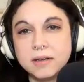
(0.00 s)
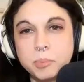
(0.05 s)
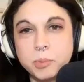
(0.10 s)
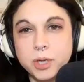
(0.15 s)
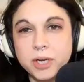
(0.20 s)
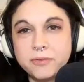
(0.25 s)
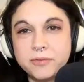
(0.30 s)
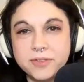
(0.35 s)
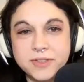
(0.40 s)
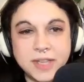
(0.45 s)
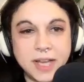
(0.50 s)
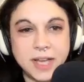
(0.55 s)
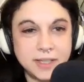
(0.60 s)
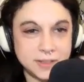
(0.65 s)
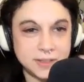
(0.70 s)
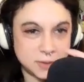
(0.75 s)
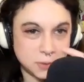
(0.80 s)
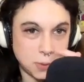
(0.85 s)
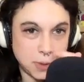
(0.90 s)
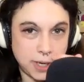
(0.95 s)
Brief
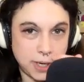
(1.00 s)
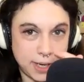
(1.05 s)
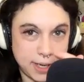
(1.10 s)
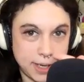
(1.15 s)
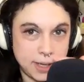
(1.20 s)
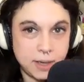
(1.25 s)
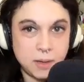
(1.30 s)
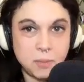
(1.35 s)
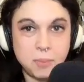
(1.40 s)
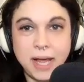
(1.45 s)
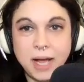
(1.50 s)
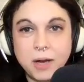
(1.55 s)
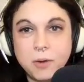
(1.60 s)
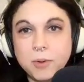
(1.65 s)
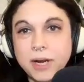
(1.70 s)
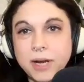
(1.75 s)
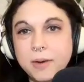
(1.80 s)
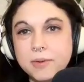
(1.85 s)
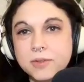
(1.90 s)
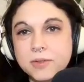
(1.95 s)
side story. Back
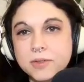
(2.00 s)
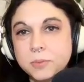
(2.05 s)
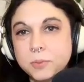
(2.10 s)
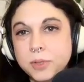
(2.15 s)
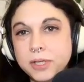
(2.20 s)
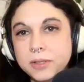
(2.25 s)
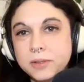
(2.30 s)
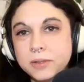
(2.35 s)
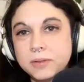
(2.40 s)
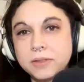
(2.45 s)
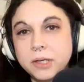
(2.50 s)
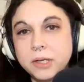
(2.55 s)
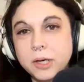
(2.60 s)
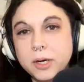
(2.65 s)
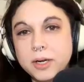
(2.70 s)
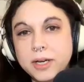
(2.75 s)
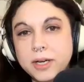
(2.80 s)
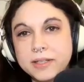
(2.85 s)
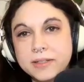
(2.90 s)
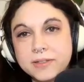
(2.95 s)
when I was a real
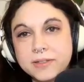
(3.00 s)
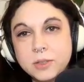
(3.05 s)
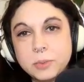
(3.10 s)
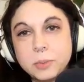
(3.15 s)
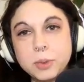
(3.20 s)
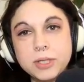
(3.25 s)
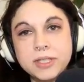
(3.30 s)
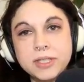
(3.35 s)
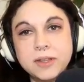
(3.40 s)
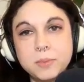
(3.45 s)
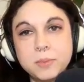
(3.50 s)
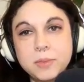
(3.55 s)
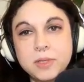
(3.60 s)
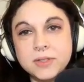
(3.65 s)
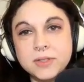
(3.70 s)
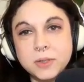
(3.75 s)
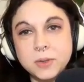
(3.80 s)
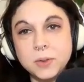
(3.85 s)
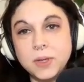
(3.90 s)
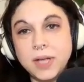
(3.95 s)
nerd and super into the
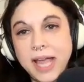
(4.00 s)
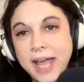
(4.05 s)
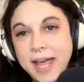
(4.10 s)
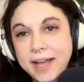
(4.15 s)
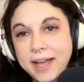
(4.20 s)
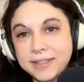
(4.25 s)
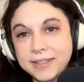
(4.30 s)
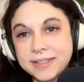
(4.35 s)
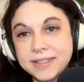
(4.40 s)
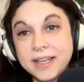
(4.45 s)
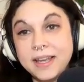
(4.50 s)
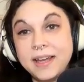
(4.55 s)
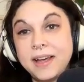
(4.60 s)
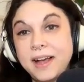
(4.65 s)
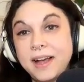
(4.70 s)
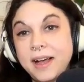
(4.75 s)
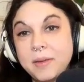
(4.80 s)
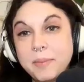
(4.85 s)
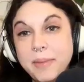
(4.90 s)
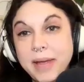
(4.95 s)
musical Cats,
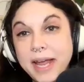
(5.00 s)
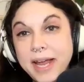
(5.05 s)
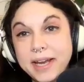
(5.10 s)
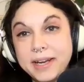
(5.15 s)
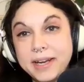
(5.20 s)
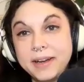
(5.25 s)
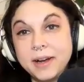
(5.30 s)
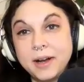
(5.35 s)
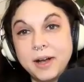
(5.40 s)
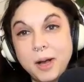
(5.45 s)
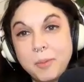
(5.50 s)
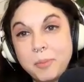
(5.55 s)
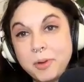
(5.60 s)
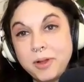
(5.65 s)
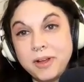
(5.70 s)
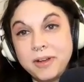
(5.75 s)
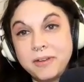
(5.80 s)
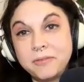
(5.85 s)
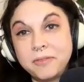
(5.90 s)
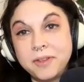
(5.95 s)
I made a couple
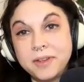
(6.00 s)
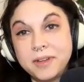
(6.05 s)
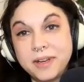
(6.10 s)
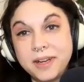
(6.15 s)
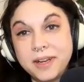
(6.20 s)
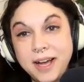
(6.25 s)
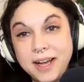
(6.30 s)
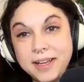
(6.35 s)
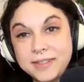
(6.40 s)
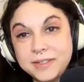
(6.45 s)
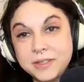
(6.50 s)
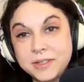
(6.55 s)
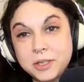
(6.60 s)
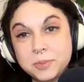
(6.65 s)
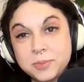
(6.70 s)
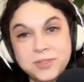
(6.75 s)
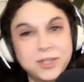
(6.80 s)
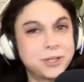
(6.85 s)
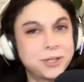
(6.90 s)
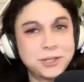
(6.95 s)
of the
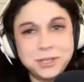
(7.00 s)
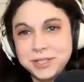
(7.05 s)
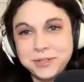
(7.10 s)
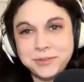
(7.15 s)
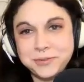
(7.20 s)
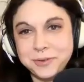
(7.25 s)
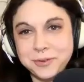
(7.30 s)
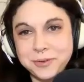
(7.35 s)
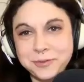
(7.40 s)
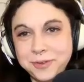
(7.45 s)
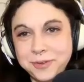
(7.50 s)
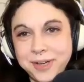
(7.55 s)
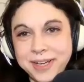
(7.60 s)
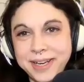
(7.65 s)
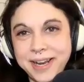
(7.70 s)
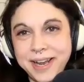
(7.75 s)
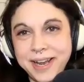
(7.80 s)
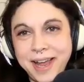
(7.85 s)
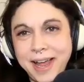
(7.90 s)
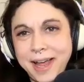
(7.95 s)
costumes just for
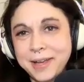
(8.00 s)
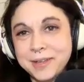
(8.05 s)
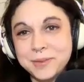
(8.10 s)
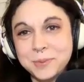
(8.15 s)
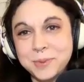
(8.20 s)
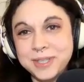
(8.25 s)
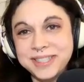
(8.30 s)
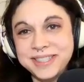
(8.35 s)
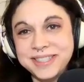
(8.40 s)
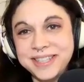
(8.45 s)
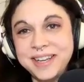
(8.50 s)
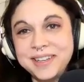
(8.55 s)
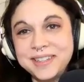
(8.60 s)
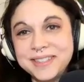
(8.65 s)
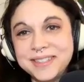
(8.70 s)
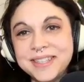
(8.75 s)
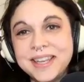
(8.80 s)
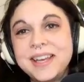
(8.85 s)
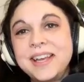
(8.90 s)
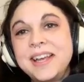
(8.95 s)
fun, as one
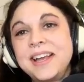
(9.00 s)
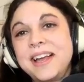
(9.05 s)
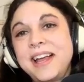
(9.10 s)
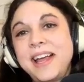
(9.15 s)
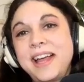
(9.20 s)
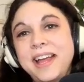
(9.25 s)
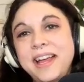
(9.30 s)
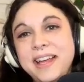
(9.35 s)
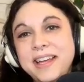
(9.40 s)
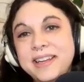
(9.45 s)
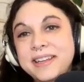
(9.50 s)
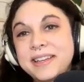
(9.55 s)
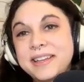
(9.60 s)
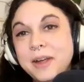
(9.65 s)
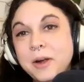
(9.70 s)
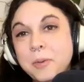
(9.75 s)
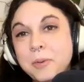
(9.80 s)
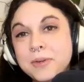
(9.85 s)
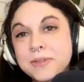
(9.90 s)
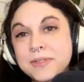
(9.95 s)
does. And
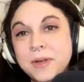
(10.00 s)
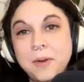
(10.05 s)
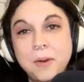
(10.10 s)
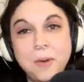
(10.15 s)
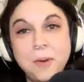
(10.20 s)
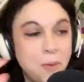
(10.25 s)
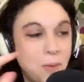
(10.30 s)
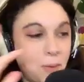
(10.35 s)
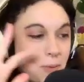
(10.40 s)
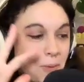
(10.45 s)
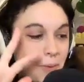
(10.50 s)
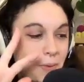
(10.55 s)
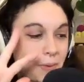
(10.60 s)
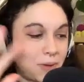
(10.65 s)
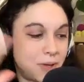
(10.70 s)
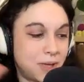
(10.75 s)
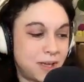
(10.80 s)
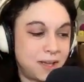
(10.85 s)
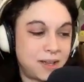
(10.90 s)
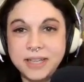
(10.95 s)
there was a
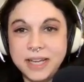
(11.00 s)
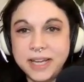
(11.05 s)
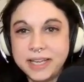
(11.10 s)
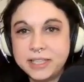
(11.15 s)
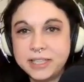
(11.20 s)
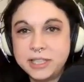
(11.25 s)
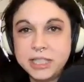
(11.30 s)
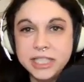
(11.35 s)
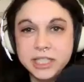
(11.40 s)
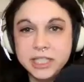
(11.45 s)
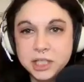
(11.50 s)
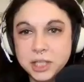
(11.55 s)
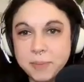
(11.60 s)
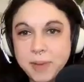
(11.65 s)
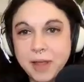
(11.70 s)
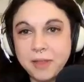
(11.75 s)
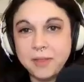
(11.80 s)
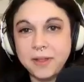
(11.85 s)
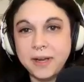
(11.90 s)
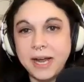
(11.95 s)
whole like teaching
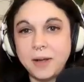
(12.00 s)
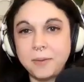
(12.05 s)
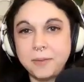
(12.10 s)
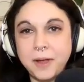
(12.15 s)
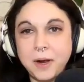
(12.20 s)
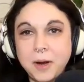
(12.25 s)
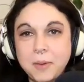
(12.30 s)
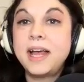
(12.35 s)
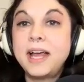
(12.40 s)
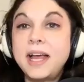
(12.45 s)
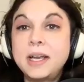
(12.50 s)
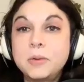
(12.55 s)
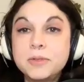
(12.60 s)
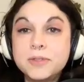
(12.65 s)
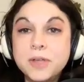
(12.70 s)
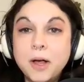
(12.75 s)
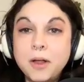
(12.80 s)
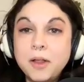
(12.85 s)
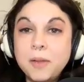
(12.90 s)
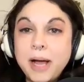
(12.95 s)
method out there, and it
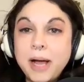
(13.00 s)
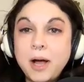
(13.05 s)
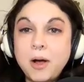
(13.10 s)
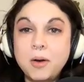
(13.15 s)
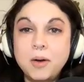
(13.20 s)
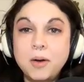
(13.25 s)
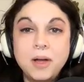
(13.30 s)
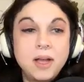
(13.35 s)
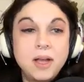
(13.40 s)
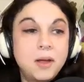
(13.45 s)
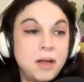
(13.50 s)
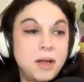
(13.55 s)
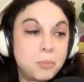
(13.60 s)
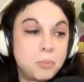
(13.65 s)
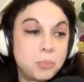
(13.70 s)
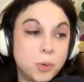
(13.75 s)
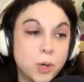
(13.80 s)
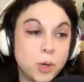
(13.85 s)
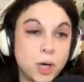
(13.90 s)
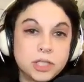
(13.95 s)
was all about
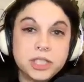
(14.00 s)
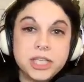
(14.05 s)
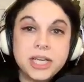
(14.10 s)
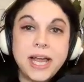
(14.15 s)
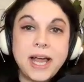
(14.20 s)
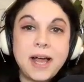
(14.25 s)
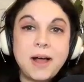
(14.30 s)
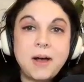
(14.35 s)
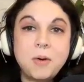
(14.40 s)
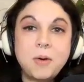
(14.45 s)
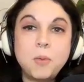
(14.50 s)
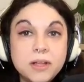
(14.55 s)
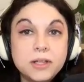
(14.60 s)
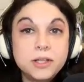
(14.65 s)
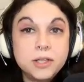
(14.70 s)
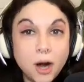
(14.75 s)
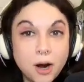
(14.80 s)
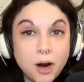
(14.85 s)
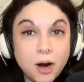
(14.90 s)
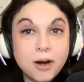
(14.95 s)
brushing out
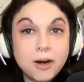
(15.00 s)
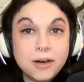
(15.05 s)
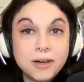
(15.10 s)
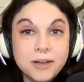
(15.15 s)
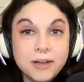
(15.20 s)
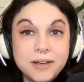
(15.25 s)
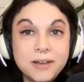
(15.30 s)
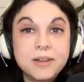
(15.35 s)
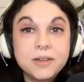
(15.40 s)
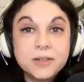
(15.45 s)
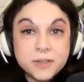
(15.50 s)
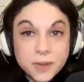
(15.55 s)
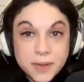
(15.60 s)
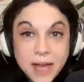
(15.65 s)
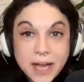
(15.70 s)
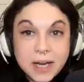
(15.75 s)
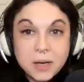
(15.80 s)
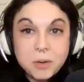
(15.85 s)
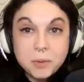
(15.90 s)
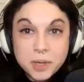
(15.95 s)
yarn so
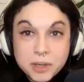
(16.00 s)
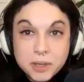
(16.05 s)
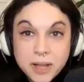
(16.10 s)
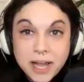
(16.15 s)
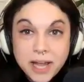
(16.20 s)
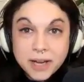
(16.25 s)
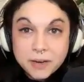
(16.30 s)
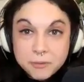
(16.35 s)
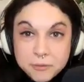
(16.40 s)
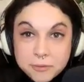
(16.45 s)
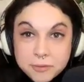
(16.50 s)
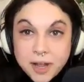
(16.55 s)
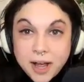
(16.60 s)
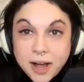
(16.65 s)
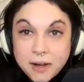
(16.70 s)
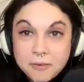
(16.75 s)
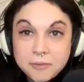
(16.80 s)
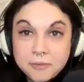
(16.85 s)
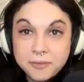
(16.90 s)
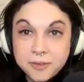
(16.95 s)
that it would like
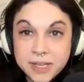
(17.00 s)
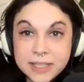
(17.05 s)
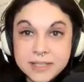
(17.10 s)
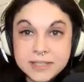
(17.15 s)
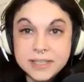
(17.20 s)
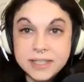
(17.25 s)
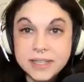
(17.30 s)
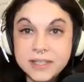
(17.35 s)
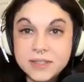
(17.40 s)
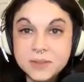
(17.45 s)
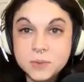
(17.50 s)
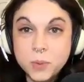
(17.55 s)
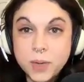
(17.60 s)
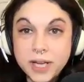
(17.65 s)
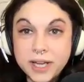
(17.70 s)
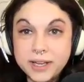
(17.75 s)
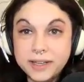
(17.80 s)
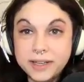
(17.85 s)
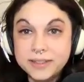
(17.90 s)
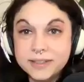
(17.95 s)
fluff into these
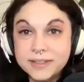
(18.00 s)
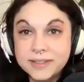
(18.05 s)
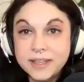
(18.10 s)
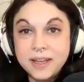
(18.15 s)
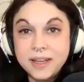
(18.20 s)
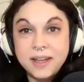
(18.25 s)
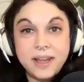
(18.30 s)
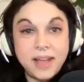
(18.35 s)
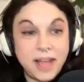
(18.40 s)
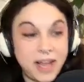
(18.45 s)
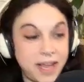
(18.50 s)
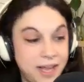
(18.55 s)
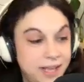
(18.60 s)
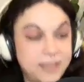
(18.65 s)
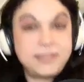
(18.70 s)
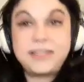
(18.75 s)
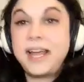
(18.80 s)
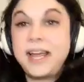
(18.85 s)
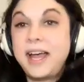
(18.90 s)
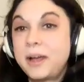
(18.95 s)
wigs.
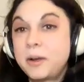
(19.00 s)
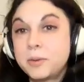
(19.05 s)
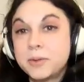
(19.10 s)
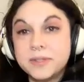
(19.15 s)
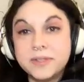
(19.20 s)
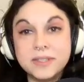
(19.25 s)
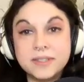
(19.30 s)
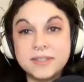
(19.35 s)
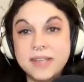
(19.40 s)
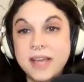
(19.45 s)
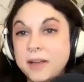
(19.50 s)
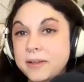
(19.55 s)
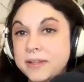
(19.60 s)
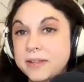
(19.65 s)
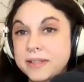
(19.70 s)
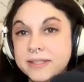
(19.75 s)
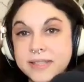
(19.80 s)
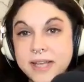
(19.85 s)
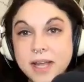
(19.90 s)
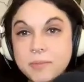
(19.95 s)
And yeah, it was exactly
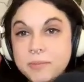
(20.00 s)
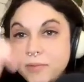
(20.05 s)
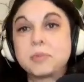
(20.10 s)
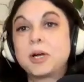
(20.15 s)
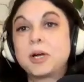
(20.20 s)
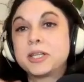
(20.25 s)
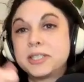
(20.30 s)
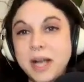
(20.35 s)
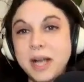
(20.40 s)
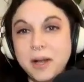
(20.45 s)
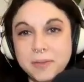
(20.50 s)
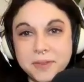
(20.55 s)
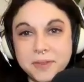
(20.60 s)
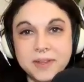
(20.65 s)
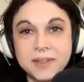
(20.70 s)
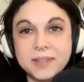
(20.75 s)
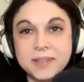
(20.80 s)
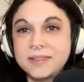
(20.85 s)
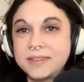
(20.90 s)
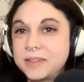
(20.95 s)
the same. Brush out
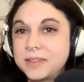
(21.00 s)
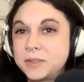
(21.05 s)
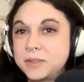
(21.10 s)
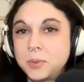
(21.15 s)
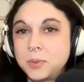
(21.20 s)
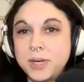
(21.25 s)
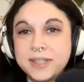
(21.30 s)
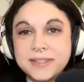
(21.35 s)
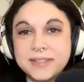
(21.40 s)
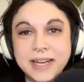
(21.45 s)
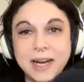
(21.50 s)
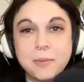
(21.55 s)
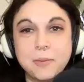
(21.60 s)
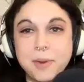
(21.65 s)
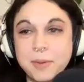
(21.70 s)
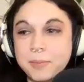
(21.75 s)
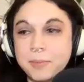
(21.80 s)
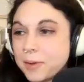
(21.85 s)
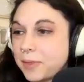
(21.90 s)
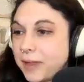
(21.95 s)
the twist. And I
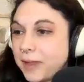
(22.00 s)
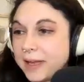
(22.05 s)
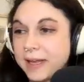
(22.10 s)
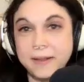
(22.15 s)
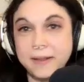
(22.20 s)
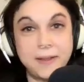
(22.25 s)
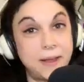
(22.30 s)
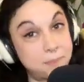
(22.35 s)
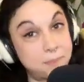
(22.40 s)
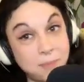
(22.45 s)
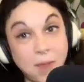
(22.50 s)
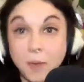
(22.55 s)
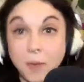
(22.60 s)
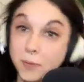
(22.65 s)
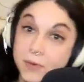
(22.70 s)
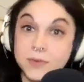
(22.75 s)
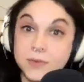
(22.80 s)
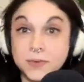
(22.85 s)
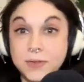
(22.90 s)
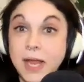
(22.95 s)
remember thinking like,
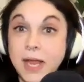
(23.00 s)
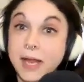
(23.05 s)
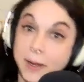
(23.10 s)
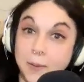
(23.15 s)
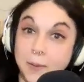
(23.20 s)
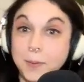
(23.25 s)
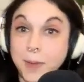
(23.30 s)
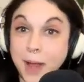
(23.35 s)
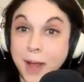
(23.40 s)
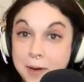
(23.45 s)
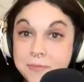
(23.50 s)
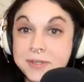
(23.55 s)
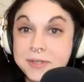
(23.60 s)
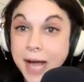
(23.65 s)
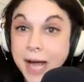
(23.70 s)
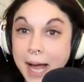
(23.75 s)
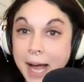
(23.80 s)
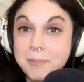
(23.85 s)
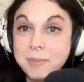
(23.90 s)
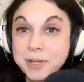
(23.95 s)
this is taking a lot of
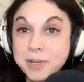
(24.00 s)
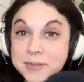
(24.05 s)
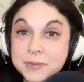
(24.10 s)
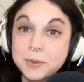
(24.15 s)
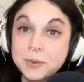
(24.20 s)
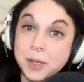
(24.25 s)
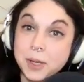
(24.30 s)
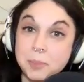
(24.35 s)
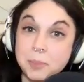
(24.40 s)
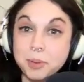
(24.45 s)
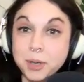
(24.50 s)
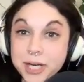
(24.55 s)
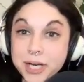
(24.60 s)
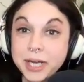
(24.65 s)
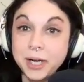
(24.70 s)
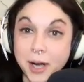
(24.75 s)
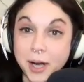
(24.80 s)
time, but it's looking pretty